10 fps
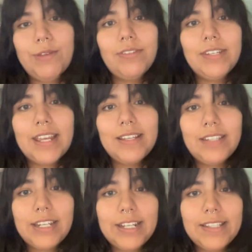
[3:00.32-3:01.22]
those
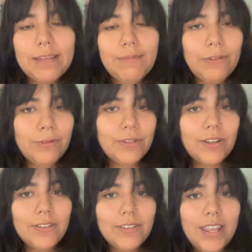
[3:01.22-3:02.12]
tests and examine the
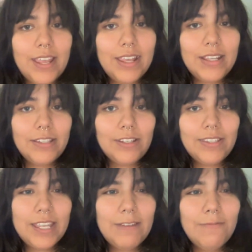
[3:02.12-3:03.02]
results,
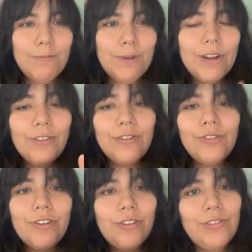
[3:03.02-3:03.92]
to see where
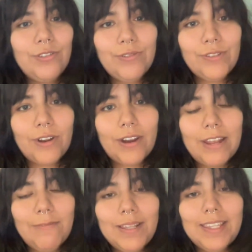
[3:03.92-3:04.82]
their strongest suits are
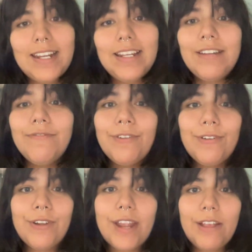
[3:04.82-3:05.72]
and what they need
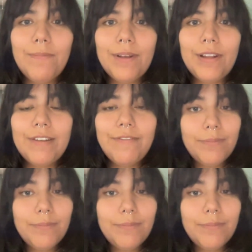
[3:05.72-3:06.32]
further help on.